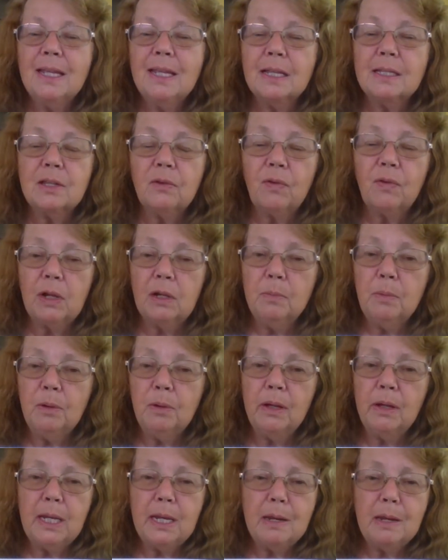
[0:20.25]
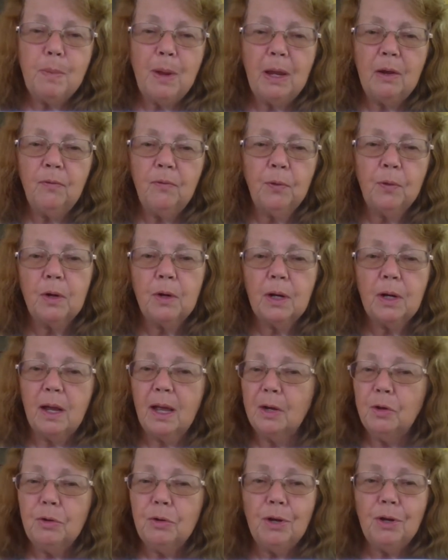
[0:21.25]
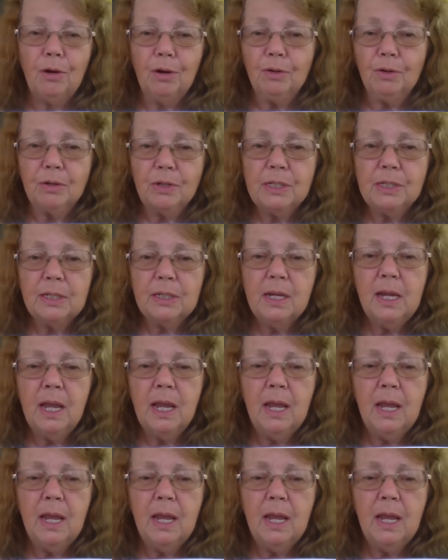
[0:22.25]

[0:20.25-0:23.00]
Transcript: It's available on eBay for $100,